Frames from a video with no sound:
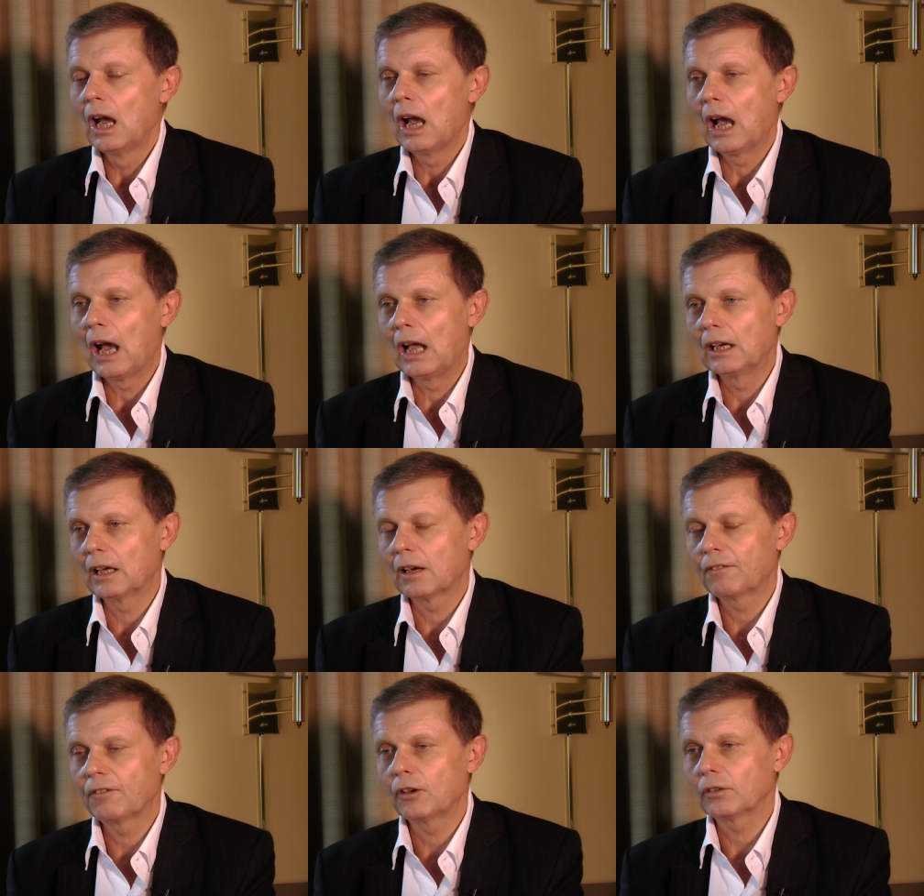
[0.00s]
And
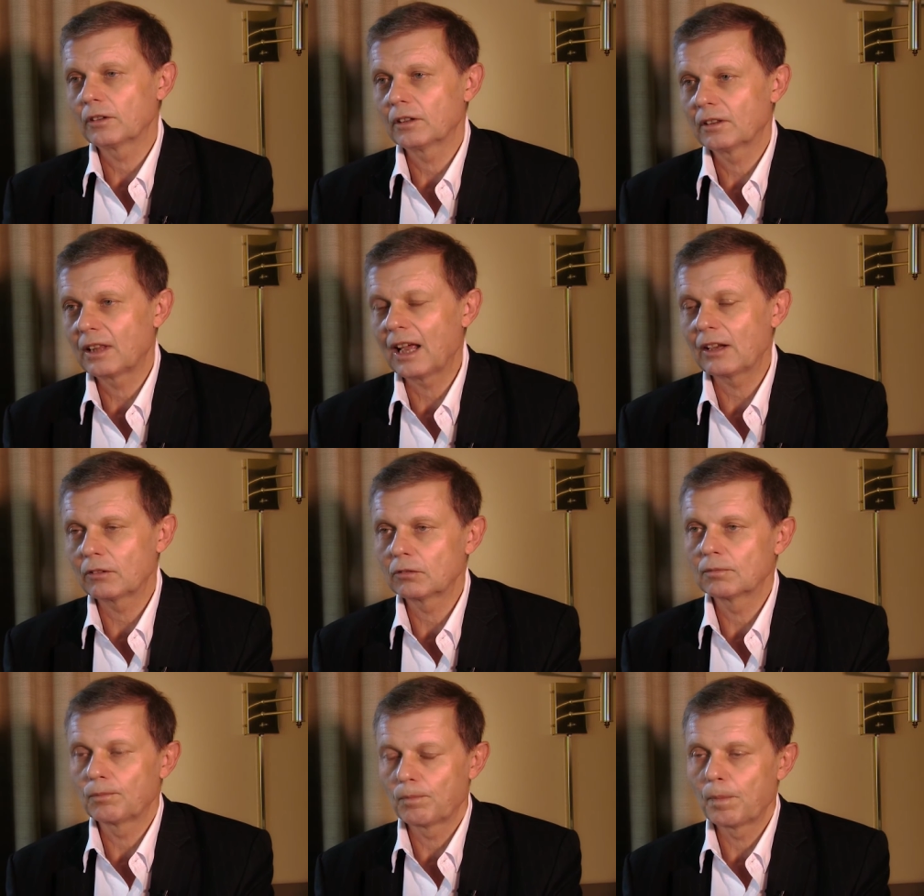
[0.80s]
I felt that that
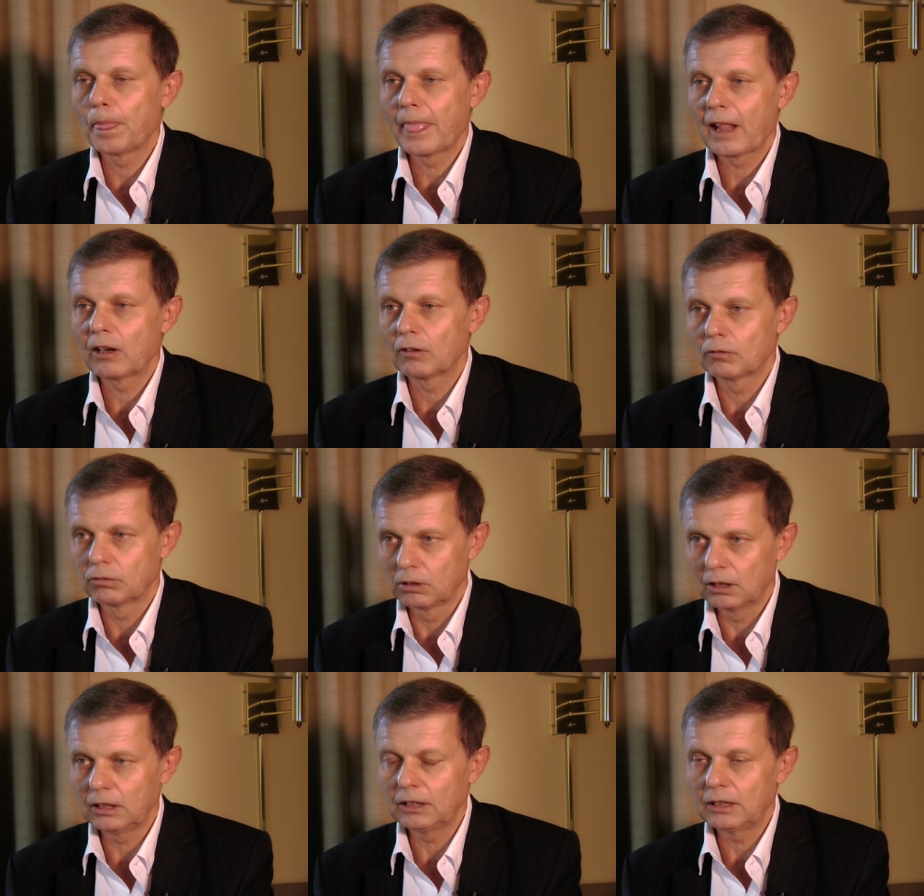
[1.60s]

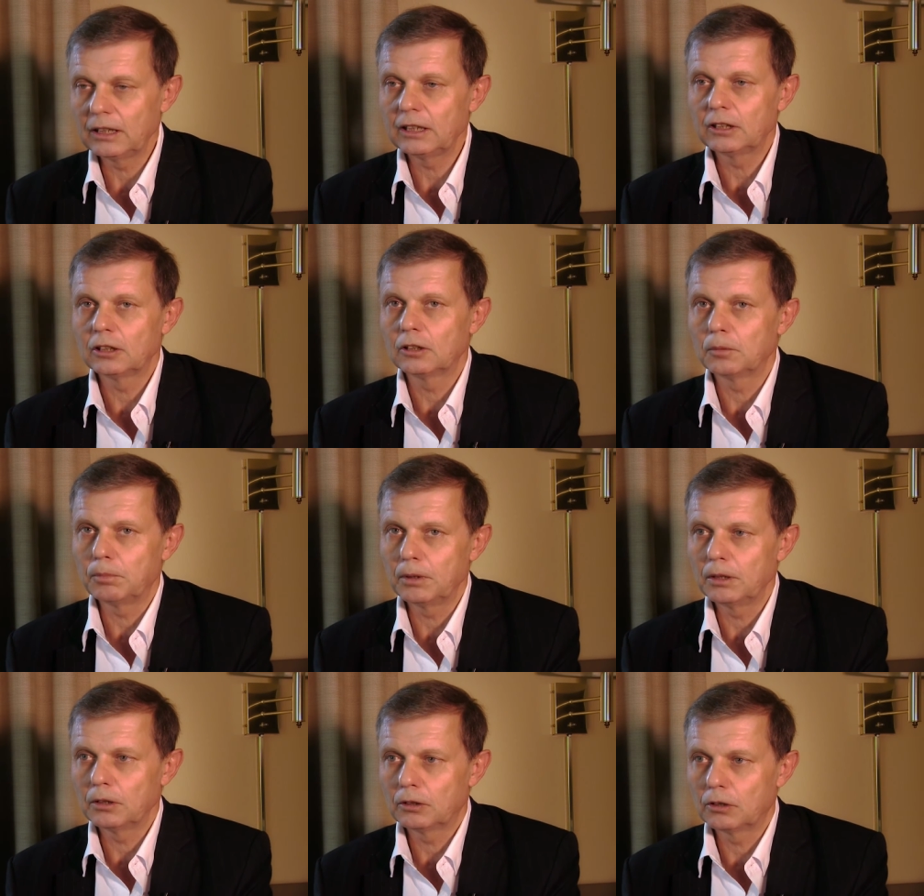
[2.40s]
really needed to
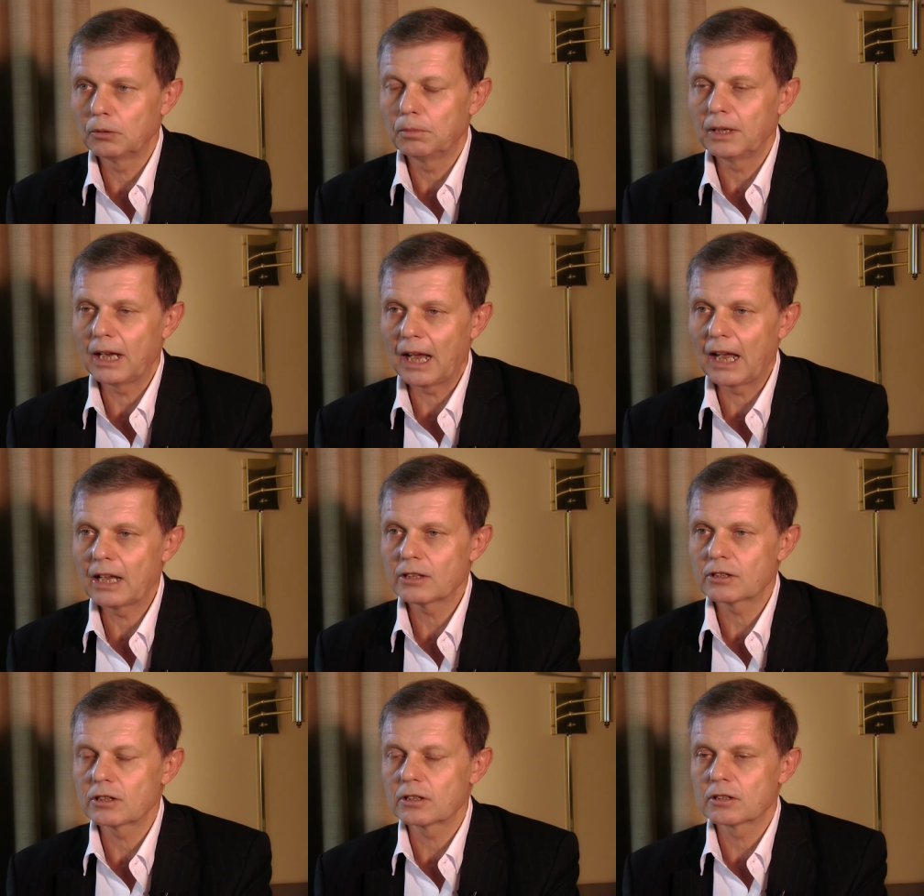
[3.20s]
be, to be
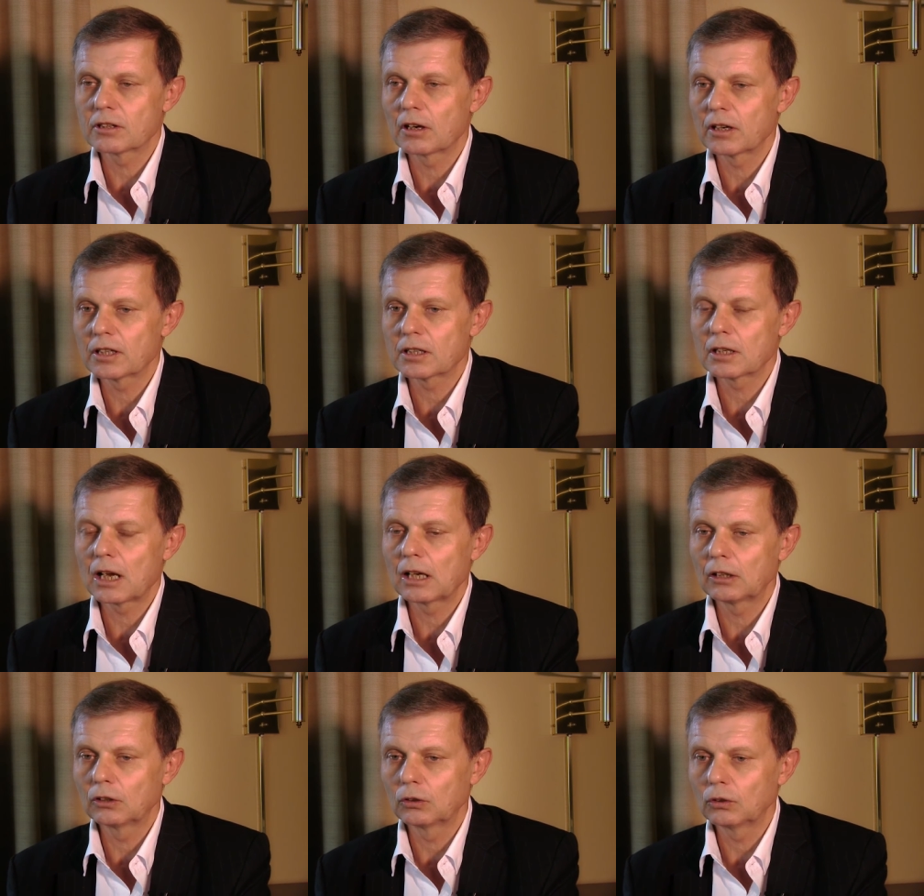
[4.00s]
answered, so I
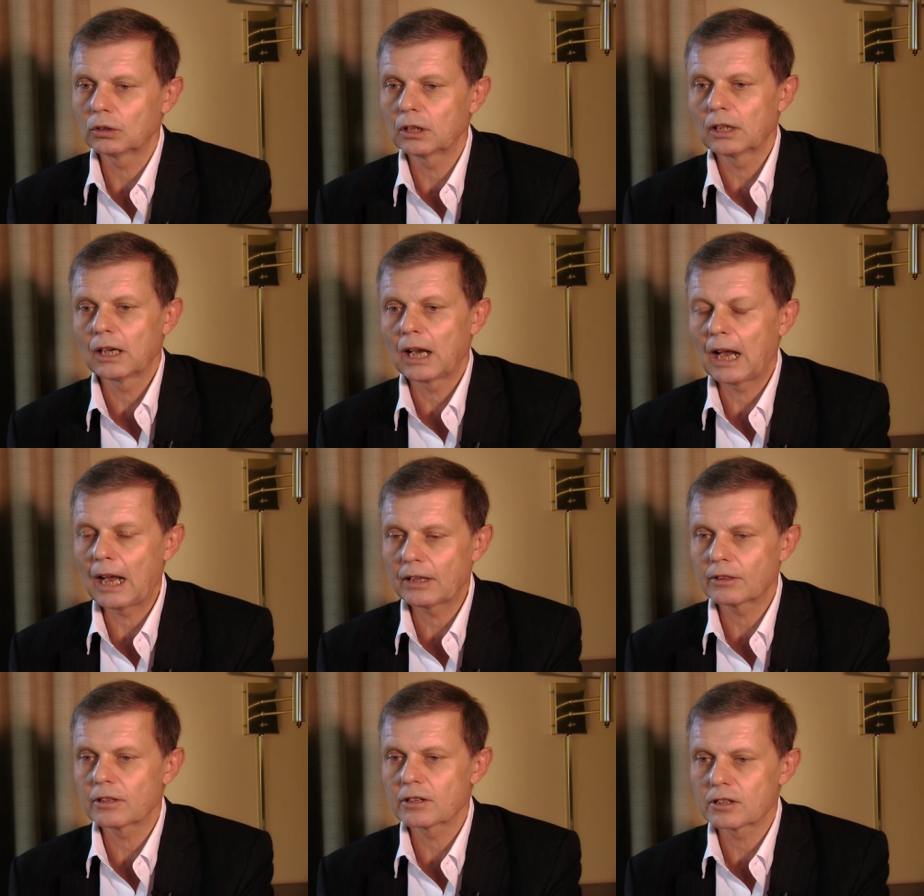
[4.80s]
started looking
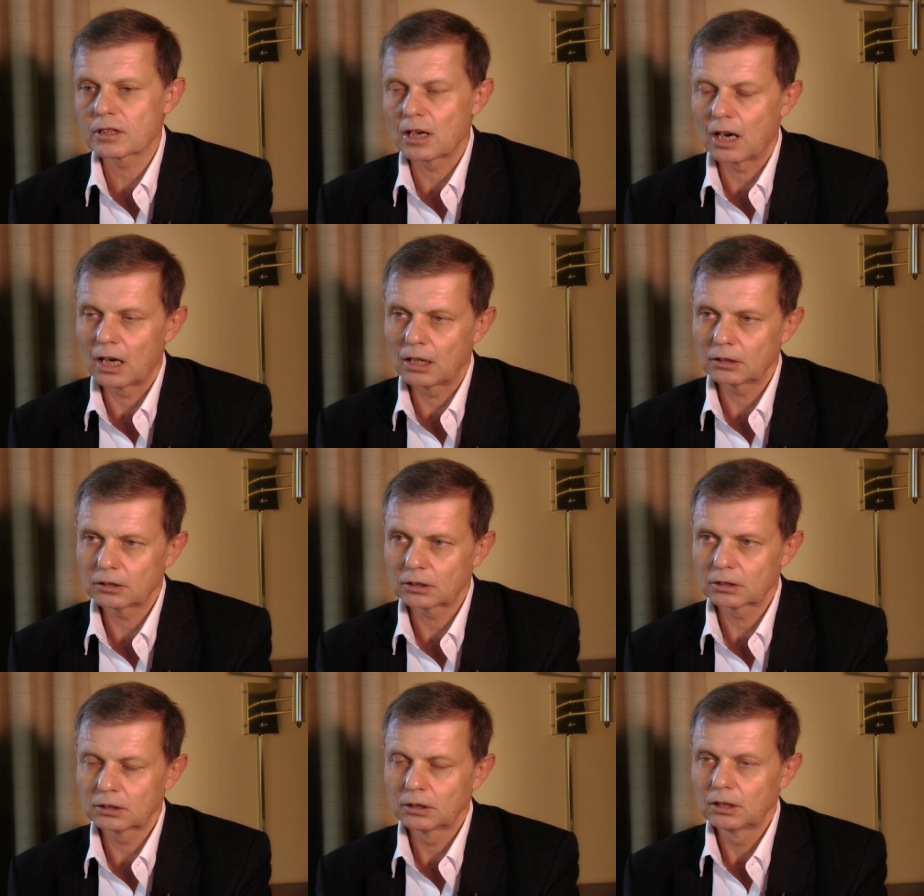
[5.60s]
at the
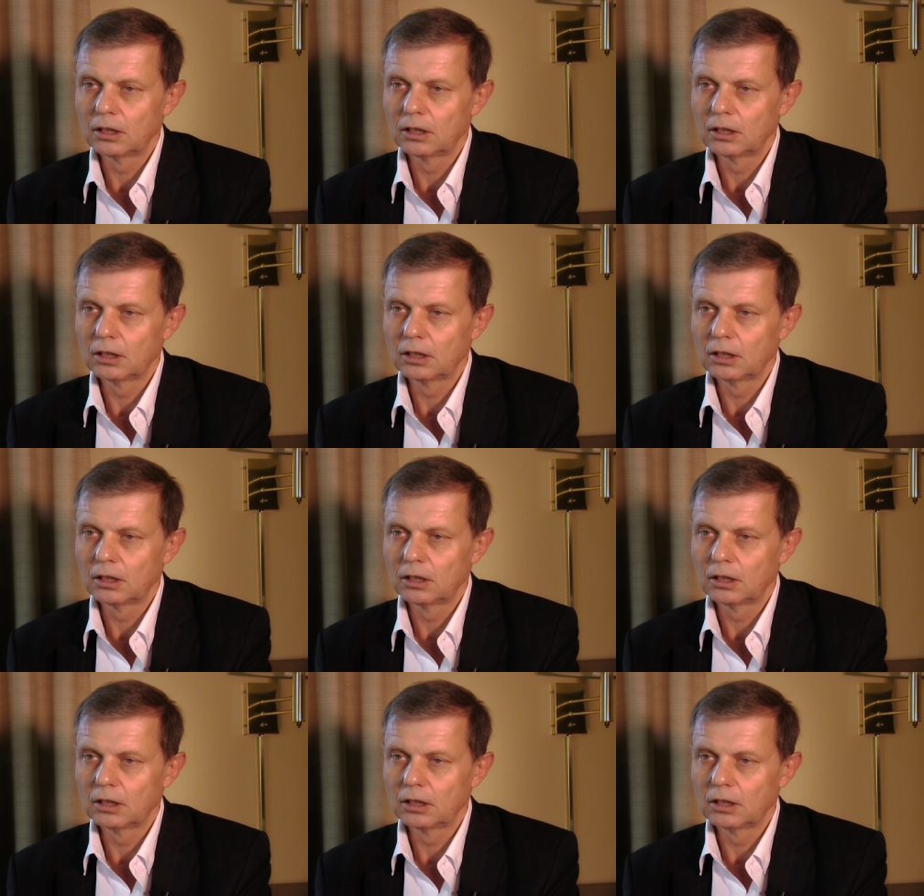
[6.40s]
science